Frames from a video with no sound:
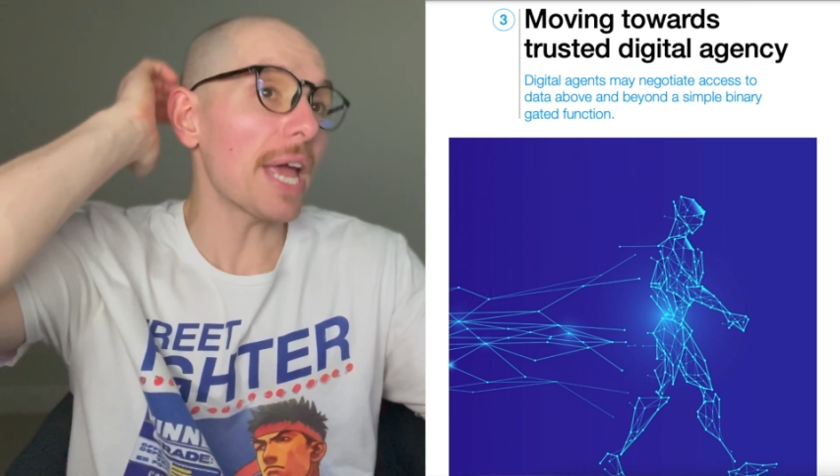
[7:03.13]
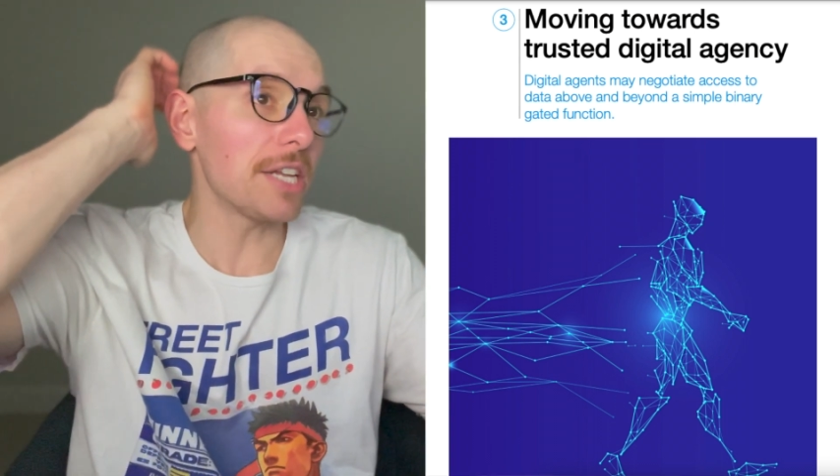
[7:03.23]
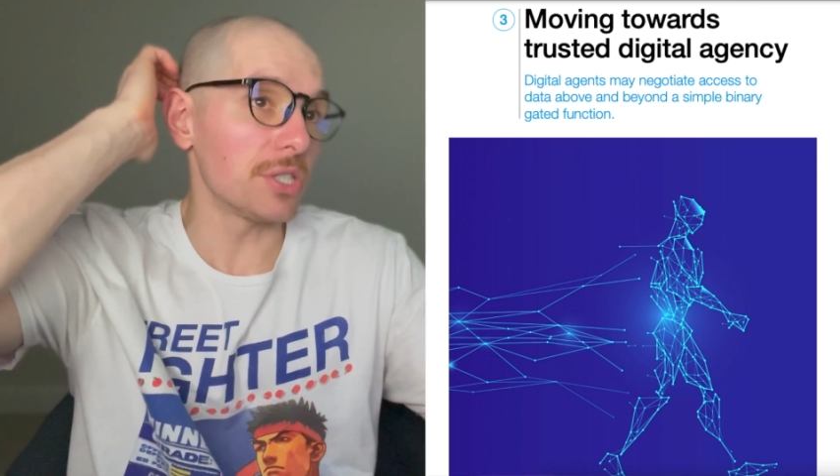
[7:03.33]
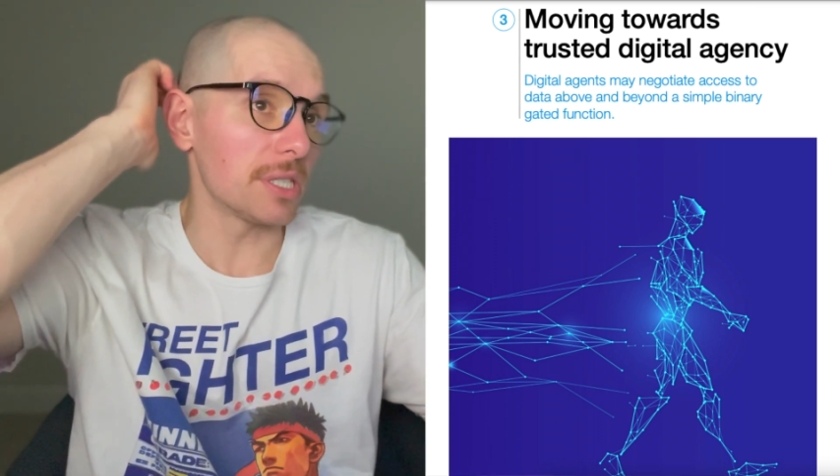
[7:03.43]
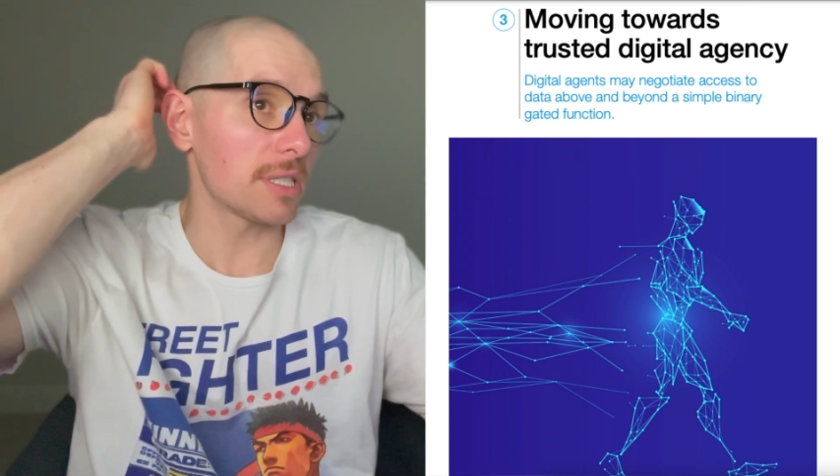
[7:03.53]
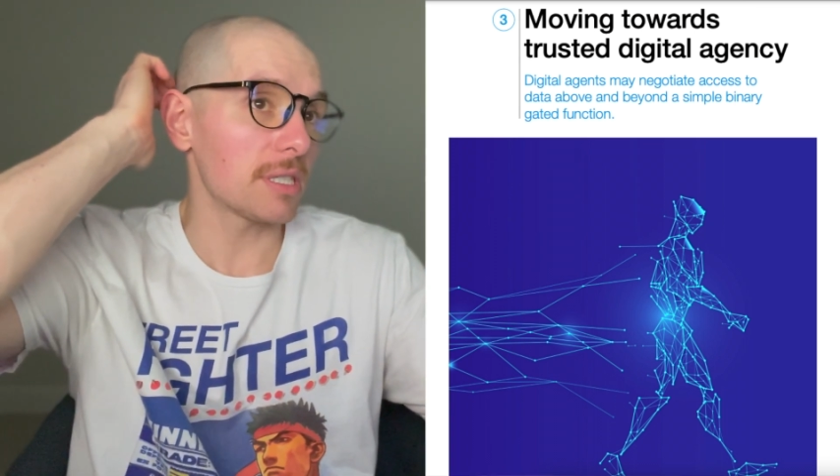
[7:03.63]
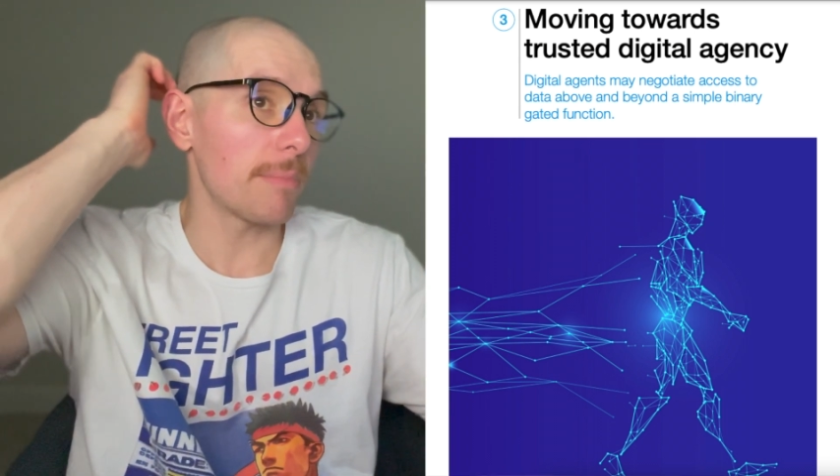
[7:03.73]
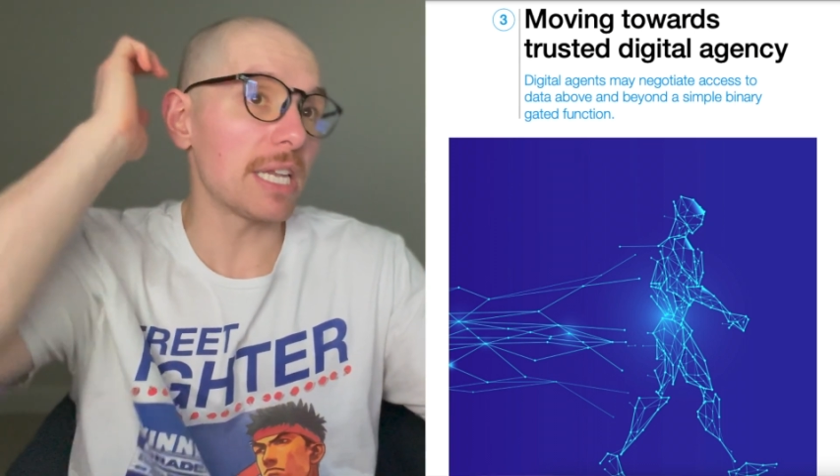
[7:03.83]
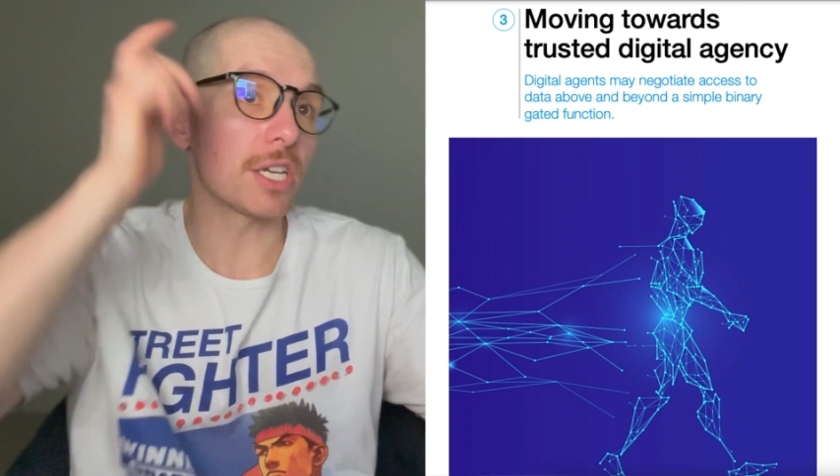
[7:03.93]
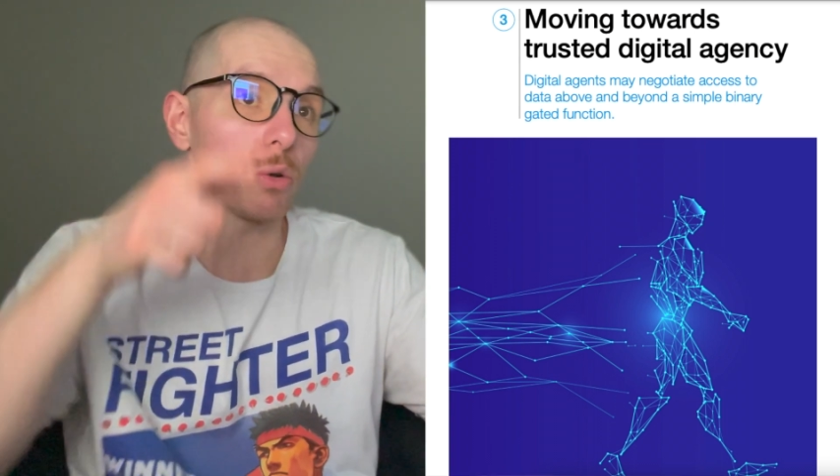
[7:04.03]
agents
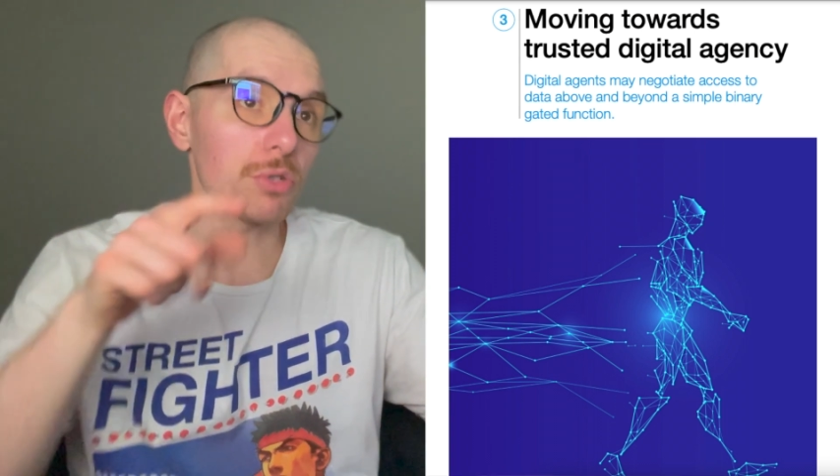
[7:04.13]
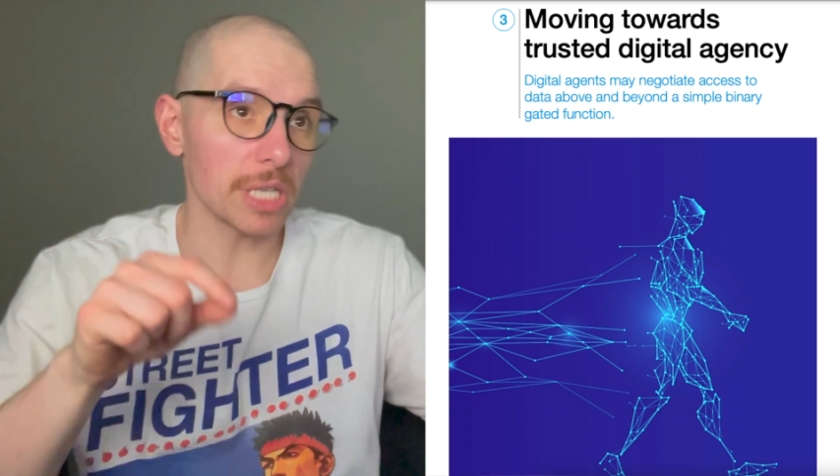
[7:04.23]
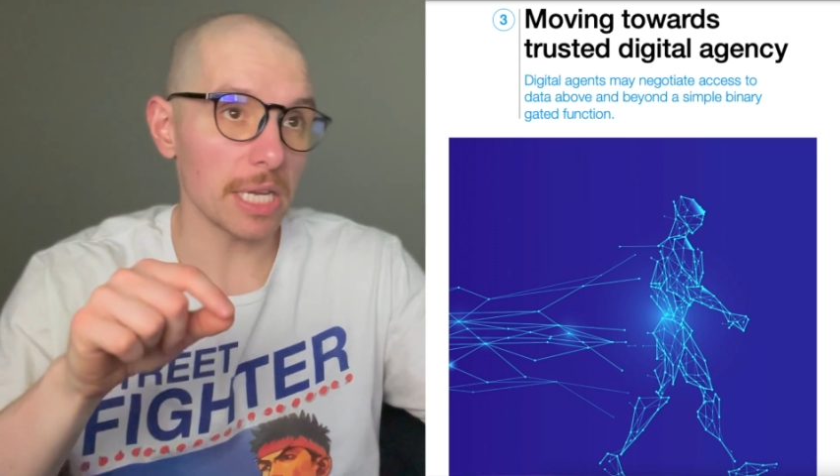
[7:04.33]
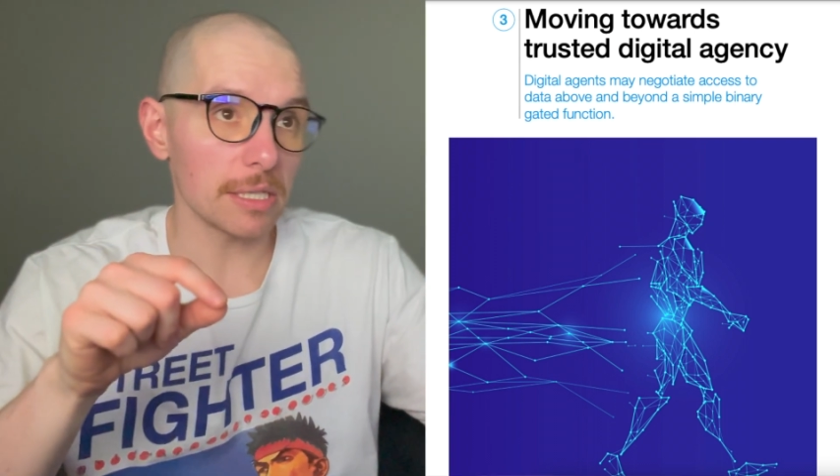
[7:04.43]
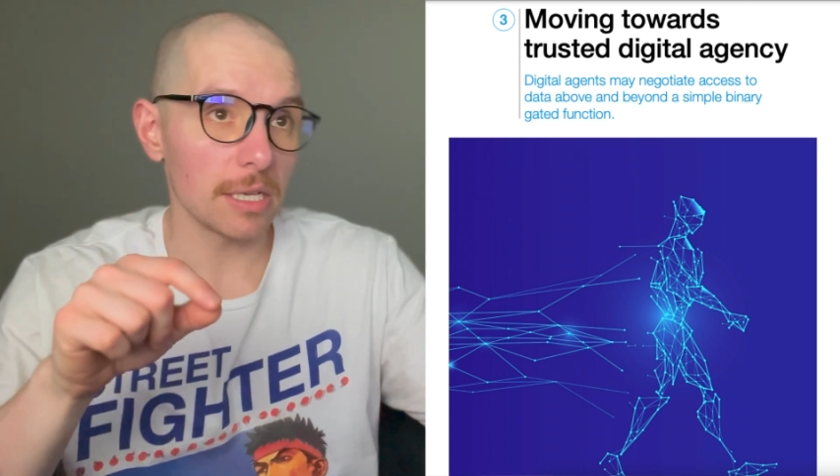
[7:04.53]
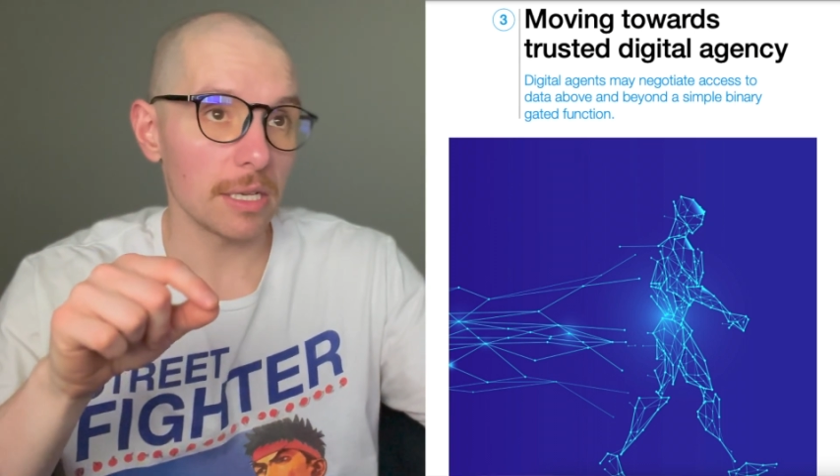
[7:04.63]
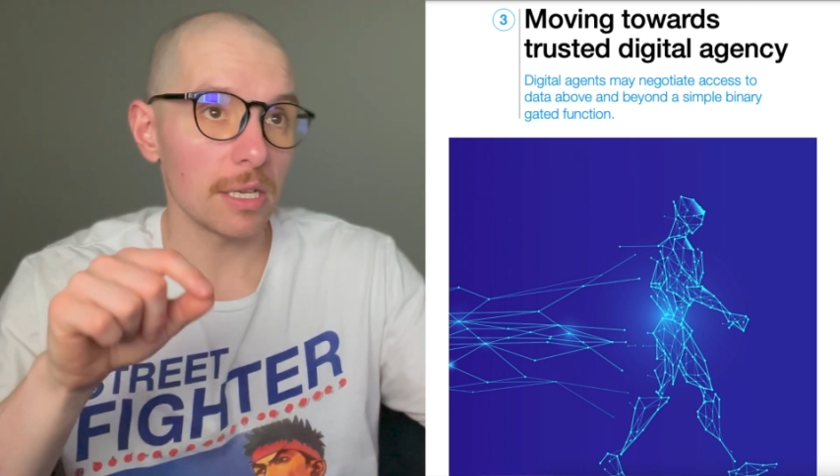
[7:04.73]
may negotiate